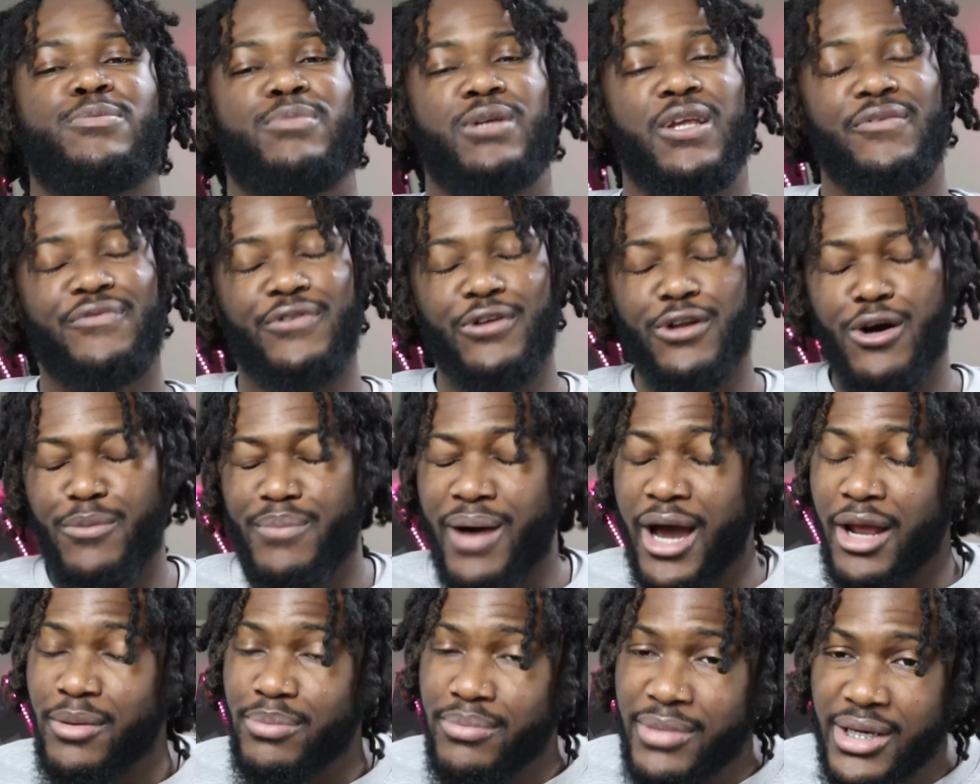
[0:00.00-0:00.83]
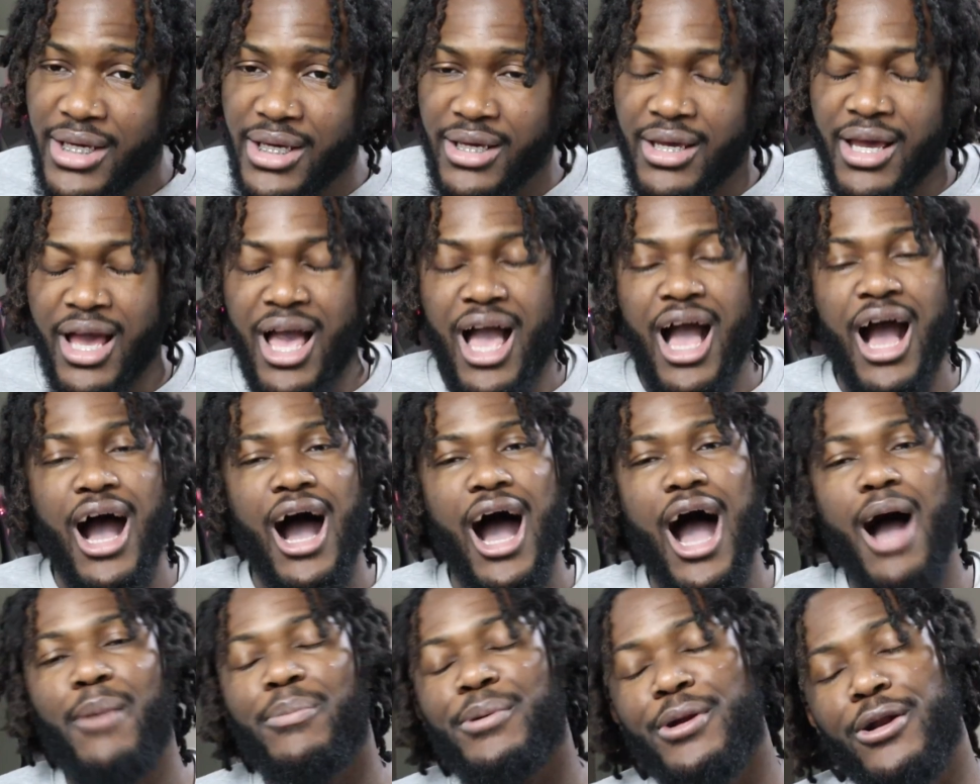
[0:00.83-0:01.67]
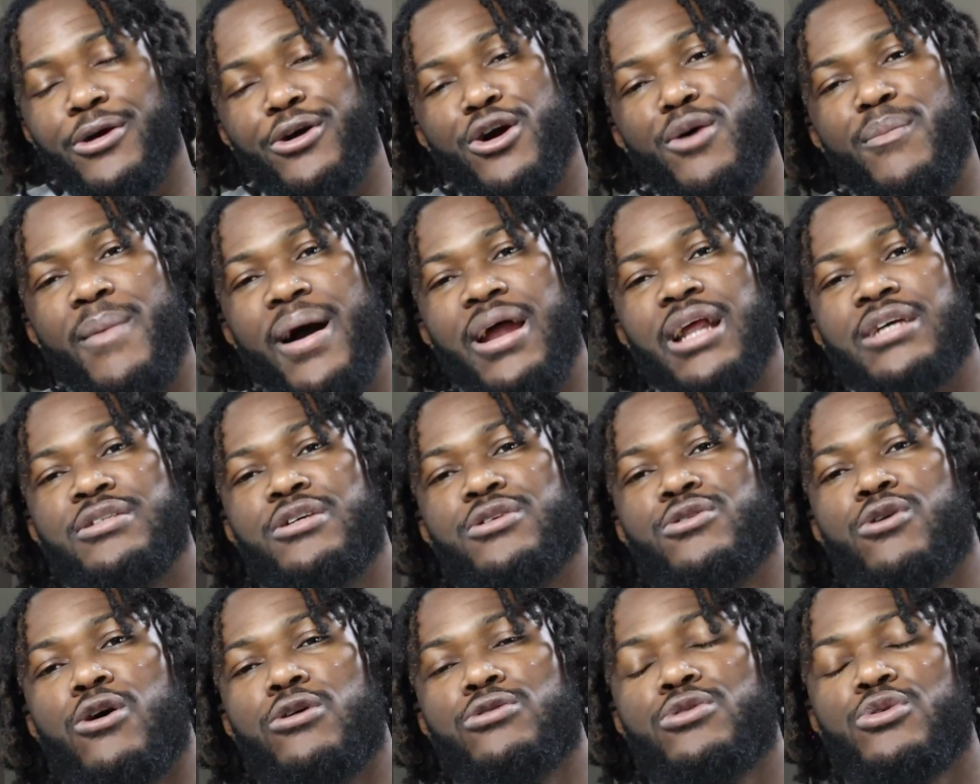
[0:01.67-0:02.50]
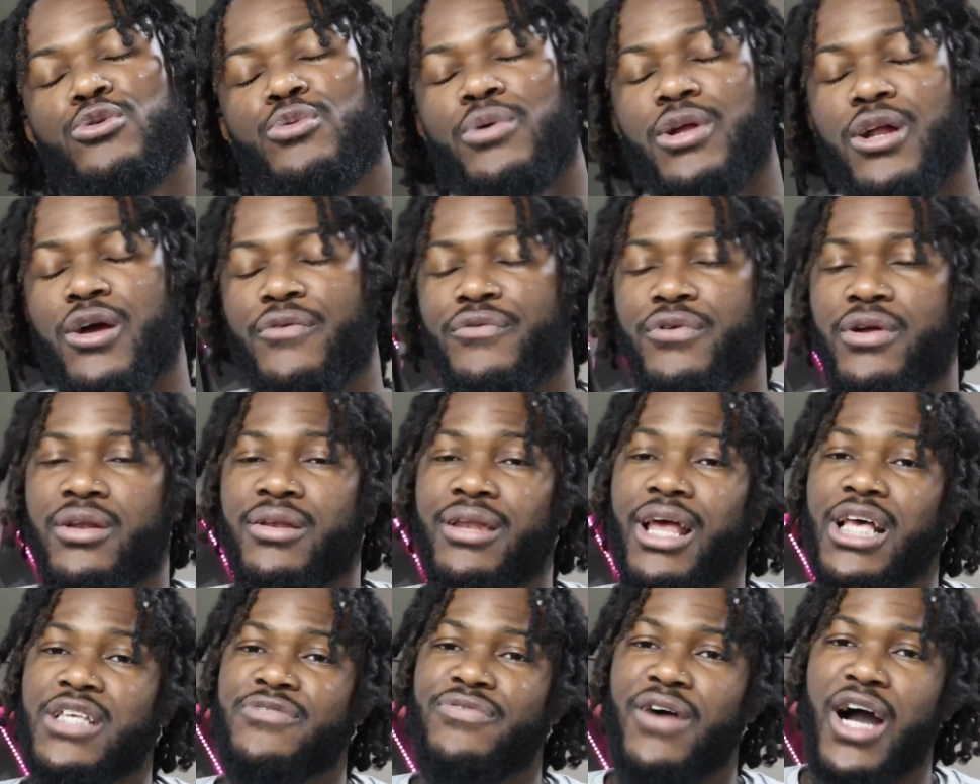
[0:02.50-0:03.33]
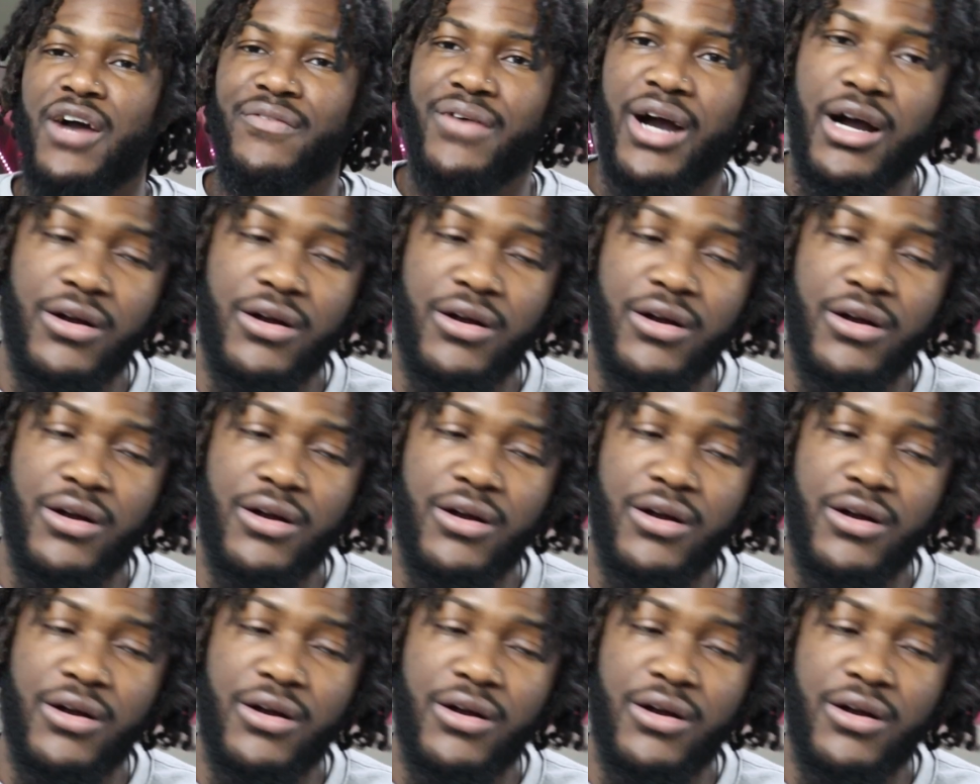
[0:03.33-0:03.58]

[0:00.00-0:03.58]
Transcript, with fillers: But if you don't mind me, I'm gonna go minus these girls to Twitter for the next five